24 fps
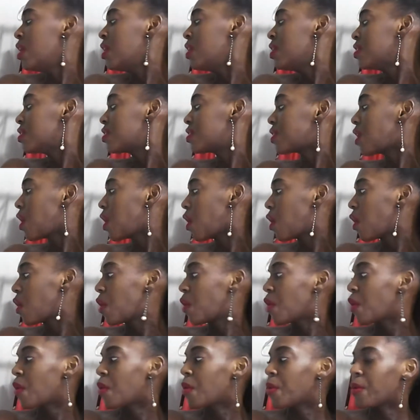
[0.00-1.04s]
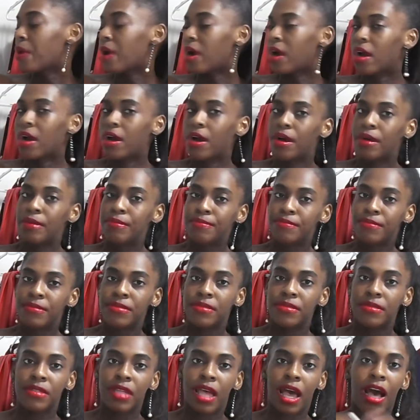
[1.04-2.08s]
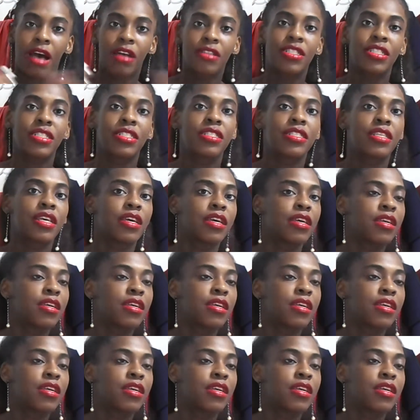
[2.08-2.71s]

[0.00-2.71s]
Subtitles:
So, I'll just